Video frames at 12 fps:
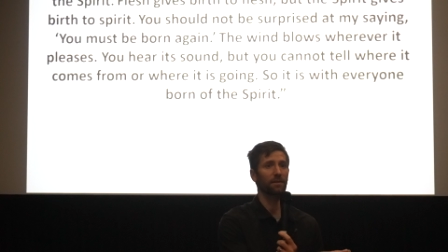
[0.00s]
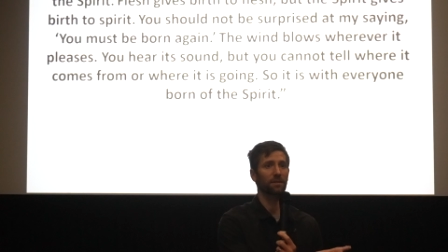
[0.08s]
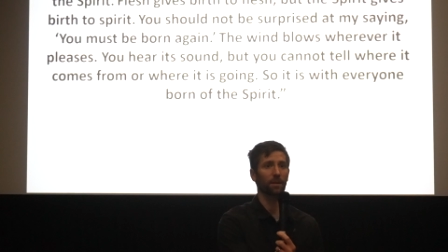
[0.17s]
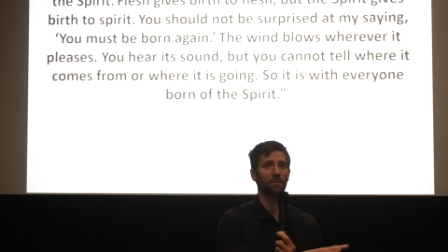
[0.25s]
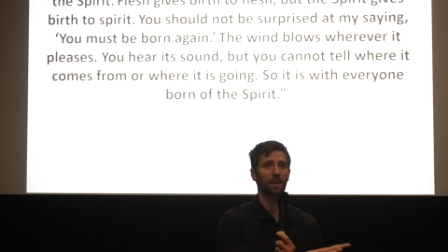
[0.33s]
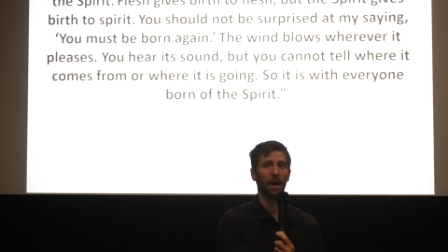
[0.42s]

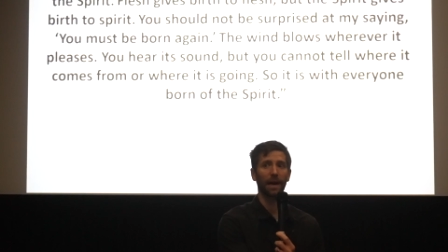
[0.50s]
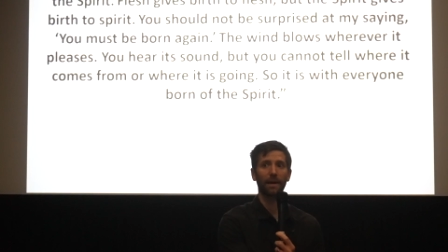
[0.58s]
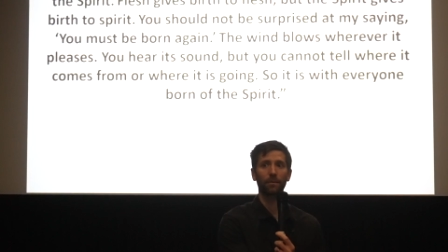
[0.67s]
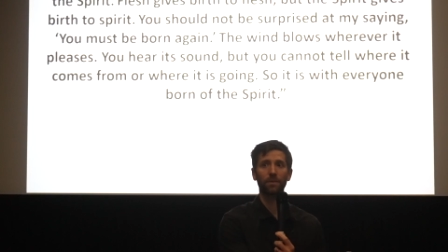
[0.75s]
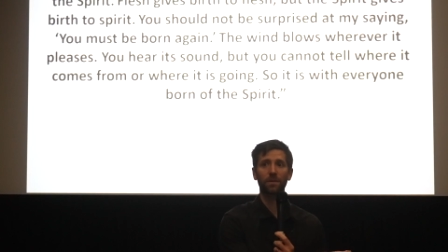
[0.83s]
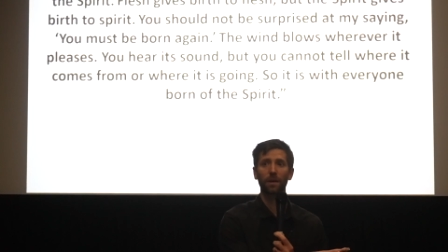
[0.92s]

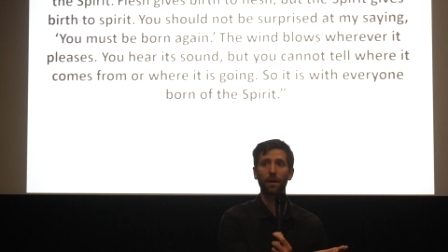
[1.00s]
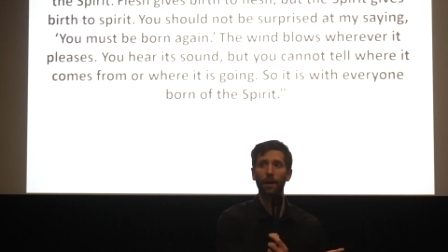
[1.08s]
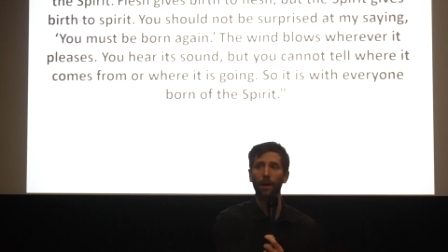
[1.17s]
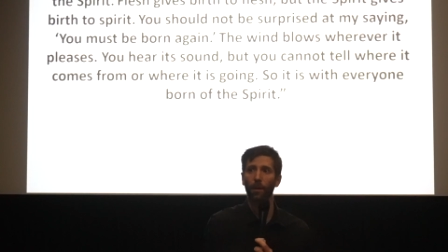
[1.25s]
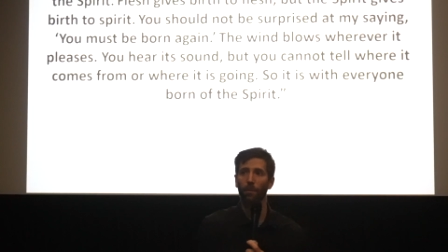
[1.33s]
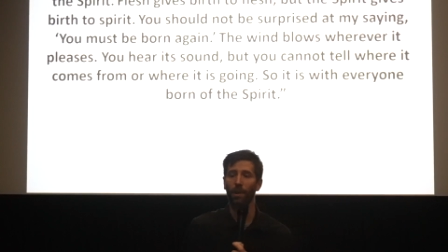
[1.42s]
sometimes,
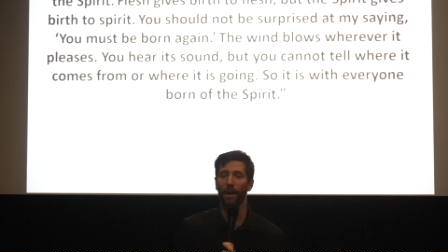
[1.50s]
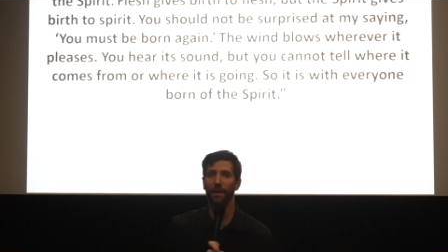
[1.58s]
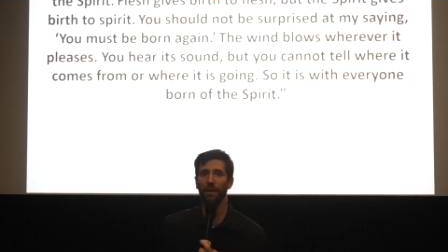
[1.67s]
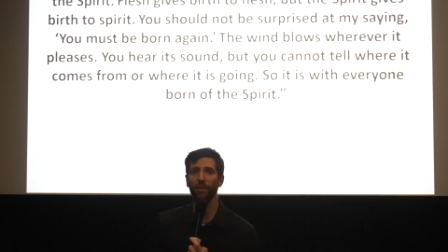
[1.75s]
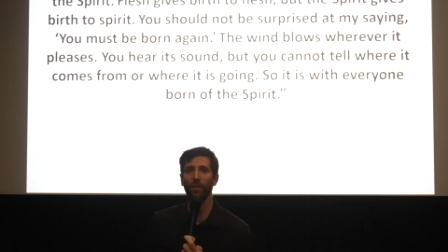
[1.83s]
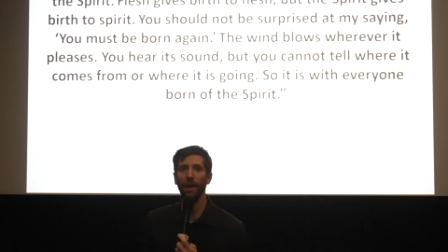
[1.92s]
but
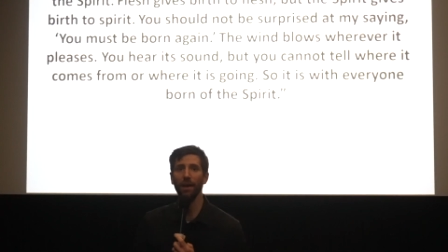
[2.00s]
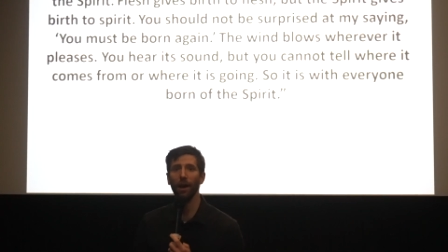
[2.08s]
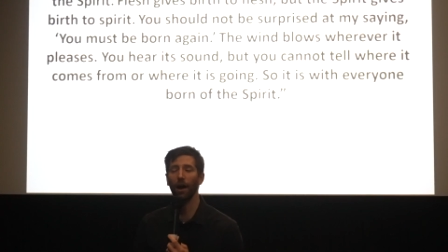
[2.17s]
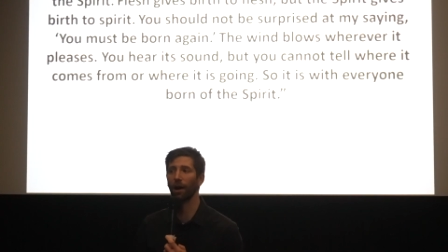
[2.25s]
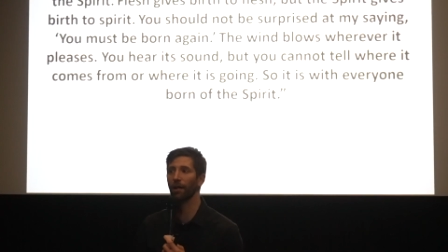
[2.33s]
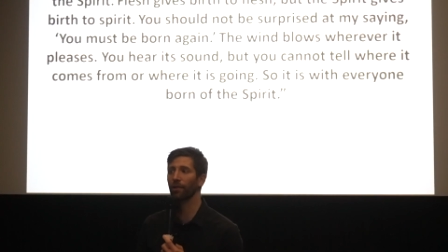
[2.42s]

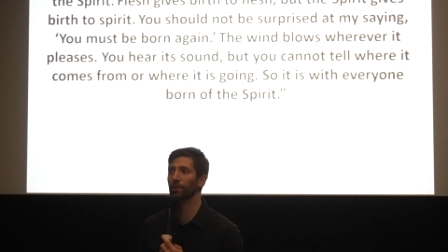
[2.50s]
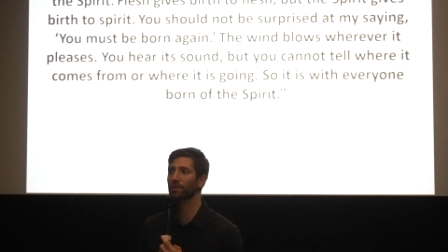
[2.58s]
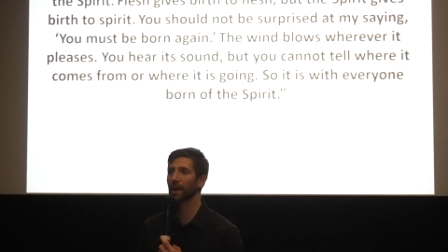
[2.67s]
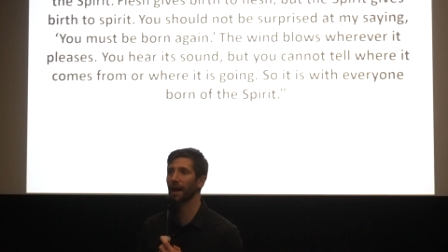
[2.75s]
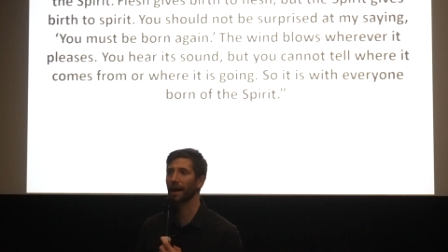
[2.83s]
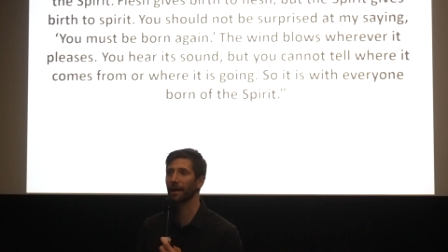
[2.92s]
then other
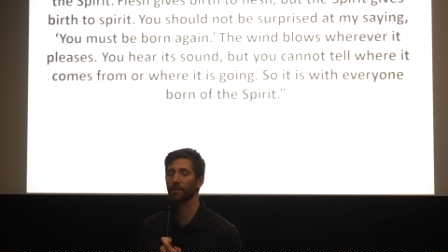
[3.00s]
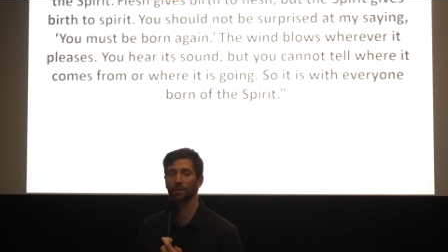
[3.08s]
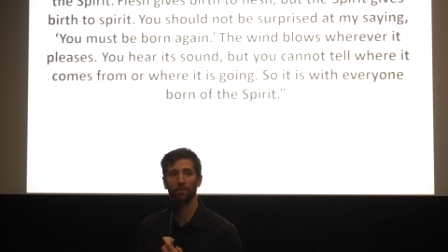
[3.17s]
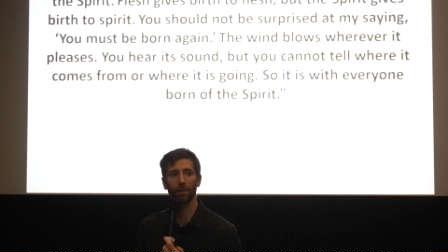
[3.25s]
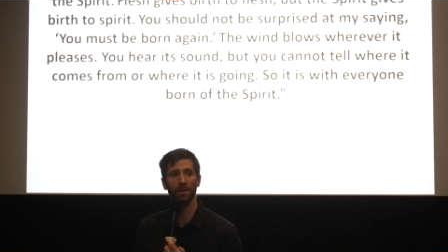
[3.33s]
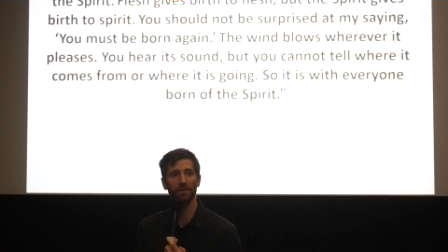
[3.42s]

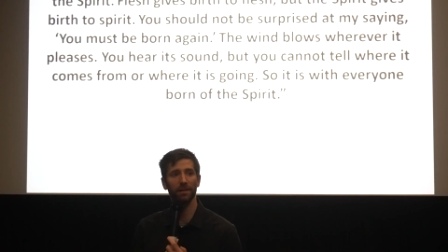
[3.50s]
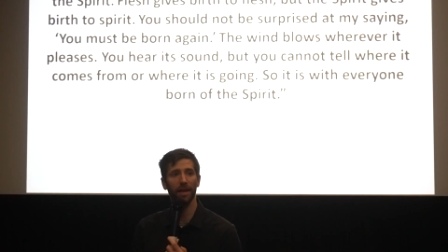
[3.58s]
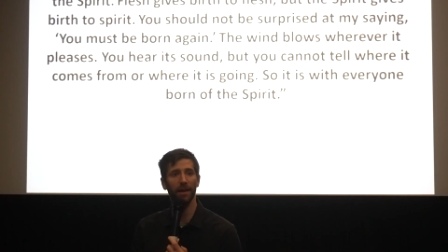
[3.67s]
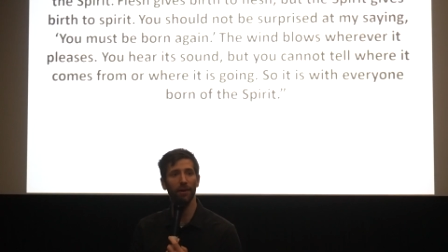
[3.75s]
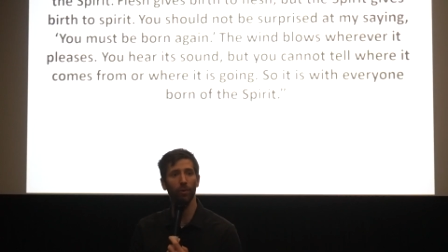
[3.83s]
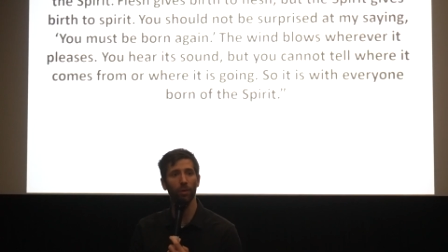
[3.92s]
times, months
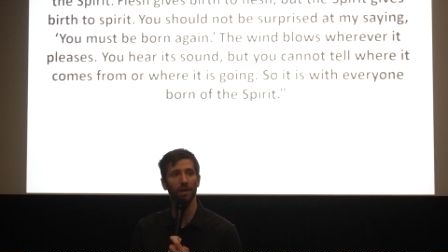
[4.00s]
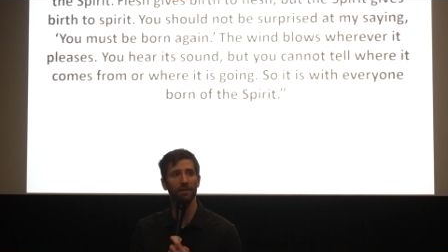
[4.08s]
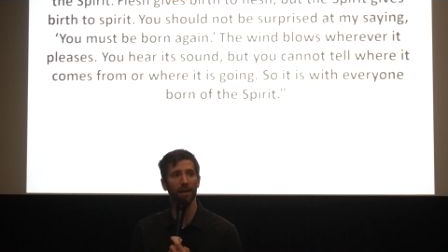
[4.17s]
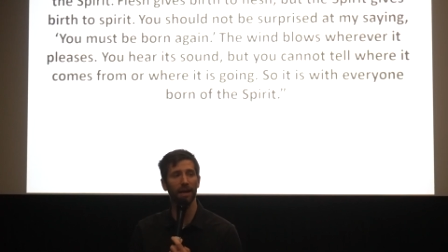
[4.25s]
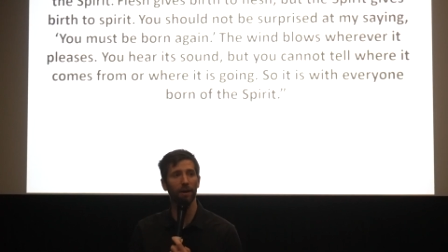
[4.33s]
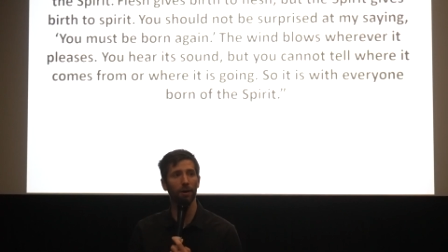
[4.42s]
later,
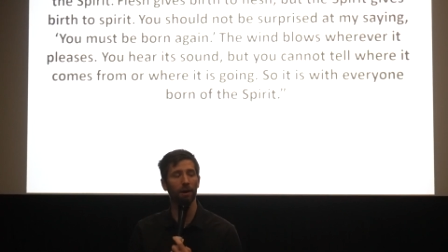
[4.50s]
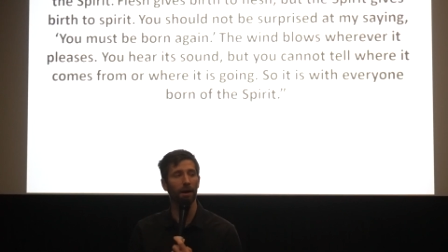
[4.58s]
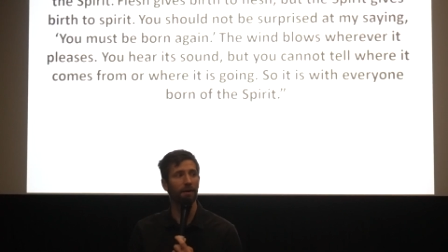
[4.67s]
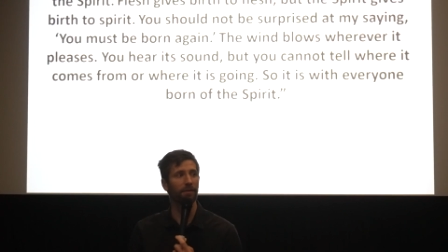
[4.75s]
weeks later,